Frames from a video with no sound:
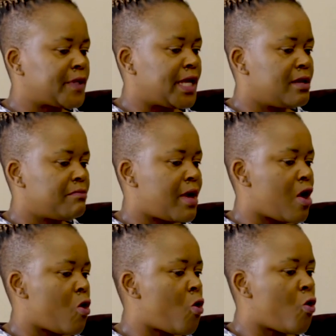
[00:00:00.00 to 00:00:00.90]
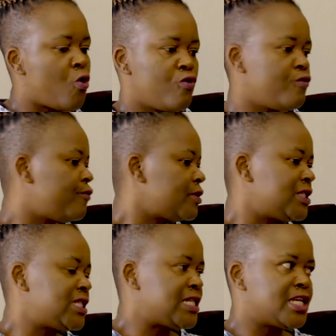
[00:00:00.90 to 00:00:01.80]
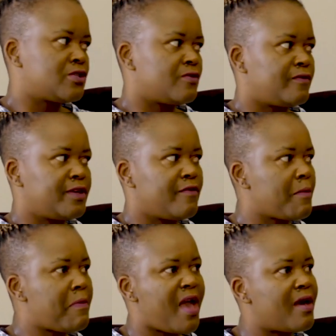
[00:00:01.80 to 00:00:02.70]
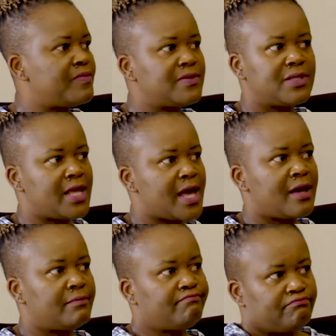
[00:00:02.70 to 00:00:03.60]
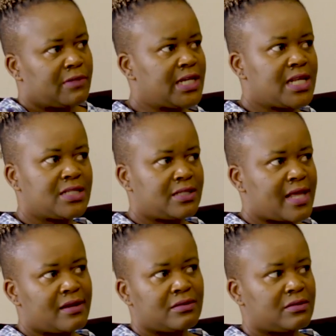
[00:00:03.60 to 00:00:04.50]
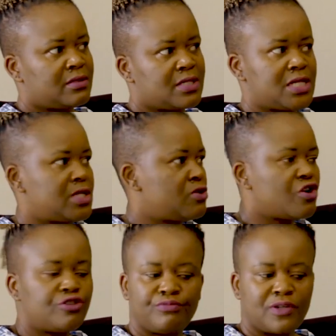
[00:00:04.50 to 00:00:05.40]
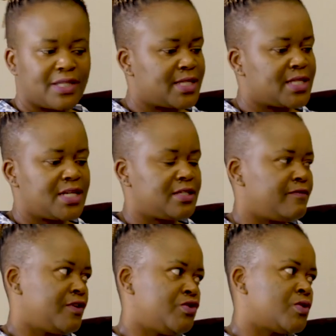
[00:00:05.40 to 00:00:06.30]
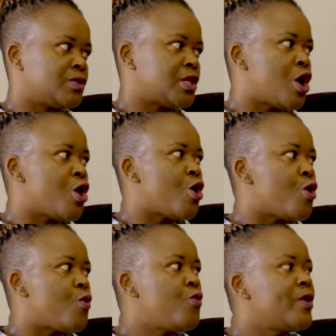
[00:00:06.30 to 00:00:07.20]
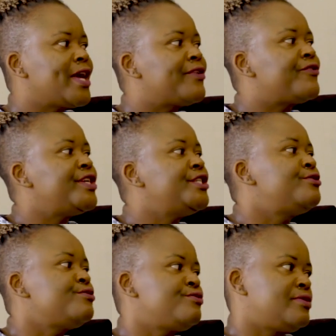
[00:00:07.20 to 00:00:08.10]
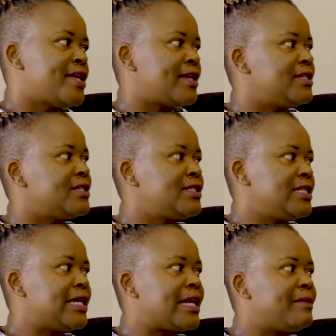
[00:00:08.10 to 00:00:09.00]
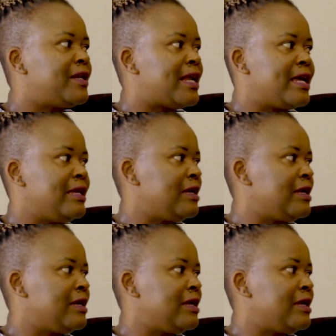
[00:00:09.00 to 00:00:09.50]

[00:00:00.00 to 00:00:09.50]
in my whole 43 years of living, perhaps there are less than 3, not more than 3 individuals who can read through that and see that I'm lying.